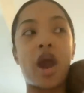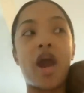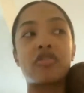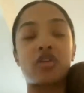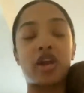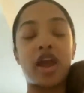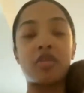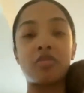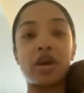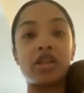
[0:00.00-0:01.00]
after I
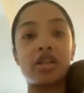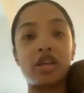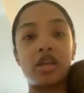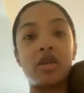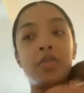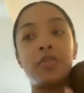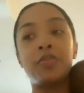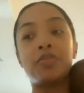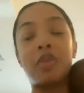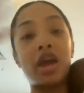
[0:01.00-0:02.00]
had Melody,
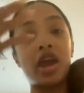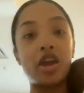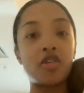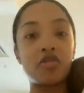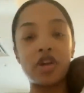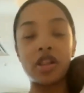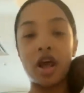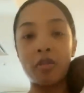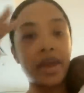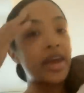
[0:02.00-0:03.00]
my hair fell
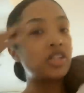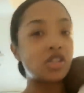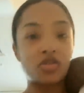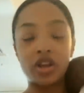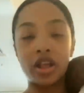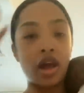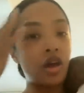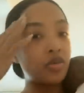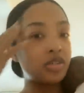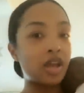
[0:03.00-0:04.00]
out, my edges fell
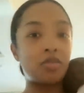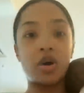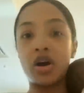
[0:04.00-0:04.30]
out. I was like